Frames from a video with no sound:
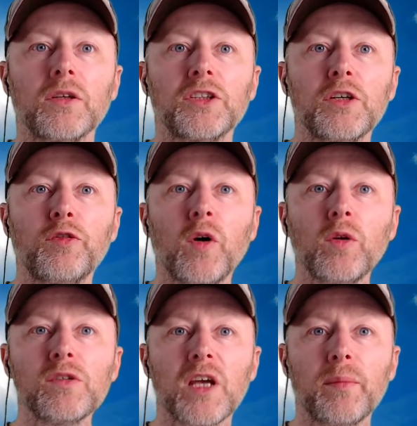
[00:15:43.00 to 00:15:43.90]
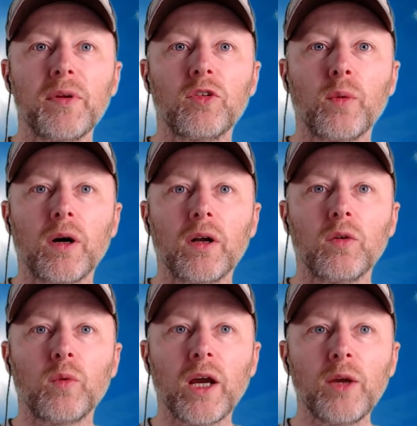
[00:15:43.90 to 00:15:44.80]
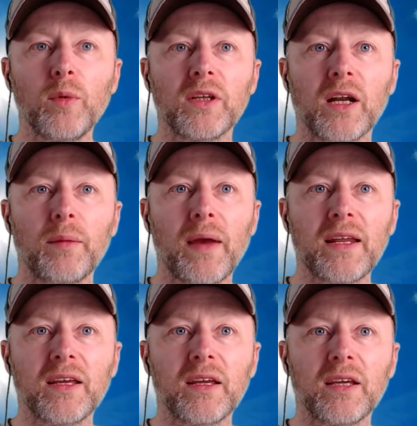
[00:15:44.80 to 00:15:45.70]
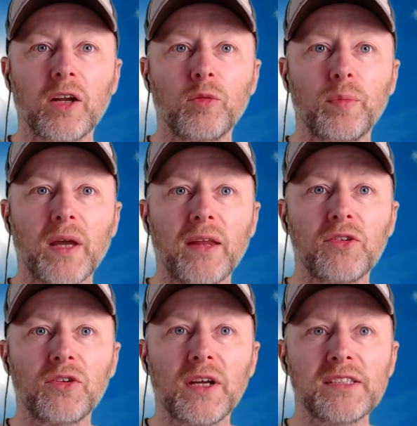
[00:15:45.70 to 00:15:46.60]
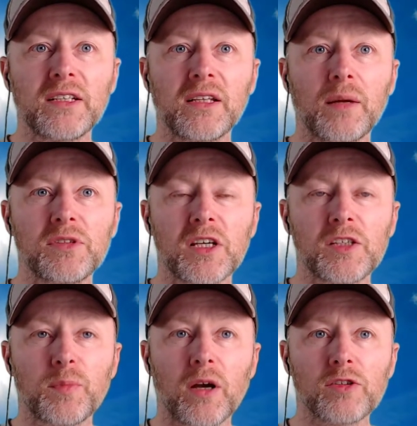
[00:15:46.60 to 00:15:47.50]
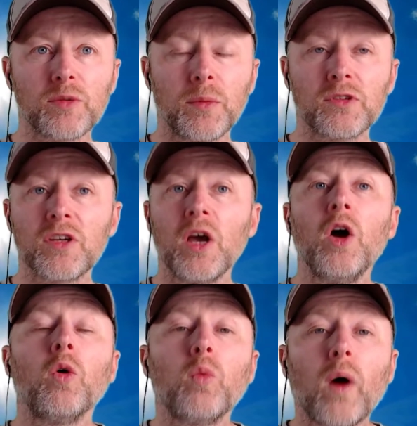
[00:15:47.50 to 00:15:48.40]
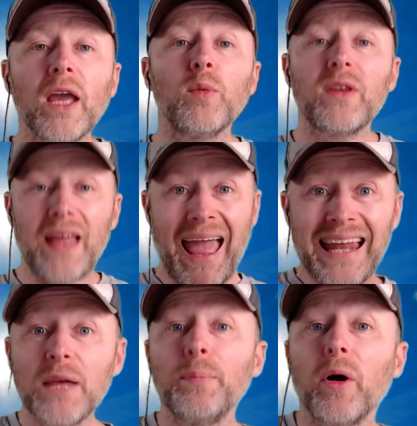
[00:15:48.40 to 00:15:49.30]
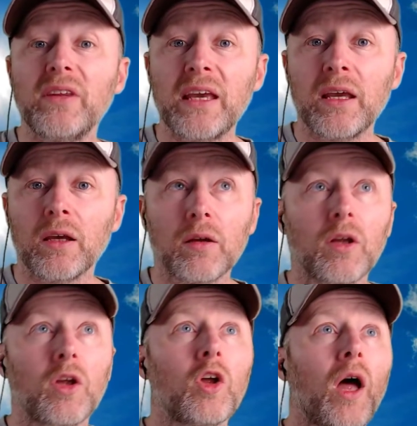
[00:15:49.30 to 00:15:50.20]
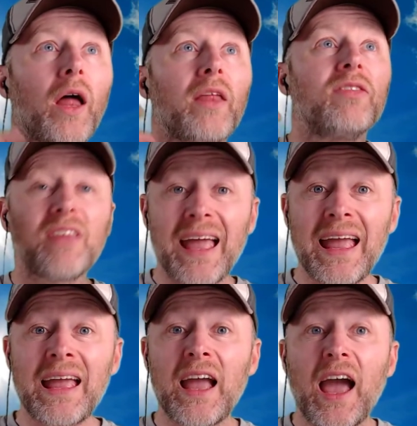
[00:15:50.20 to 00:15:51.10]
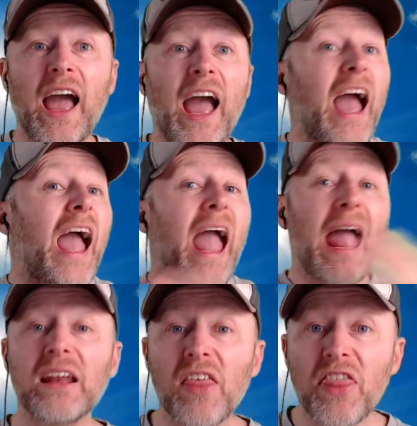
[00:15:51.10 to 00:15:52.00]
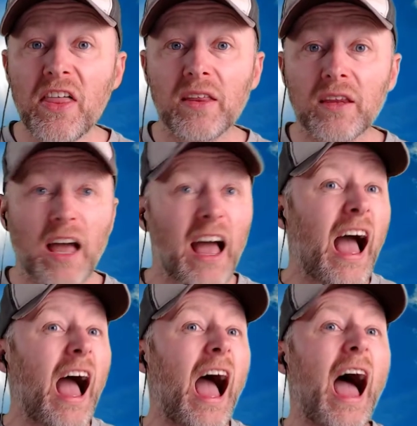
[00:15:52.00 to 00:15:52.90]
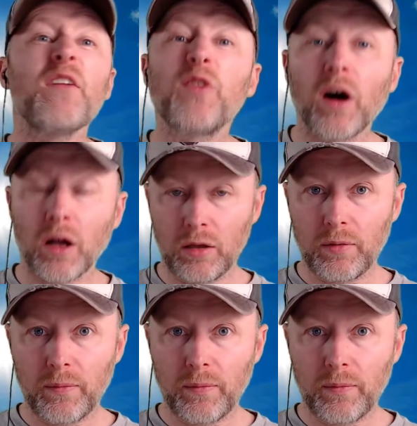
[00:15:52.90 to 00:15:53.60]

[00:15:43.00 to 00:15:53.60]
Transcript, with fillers: she follows him on Twitter? Why would an American girl be interested in him, says Parcel Moose. Why would anybody do anything ever?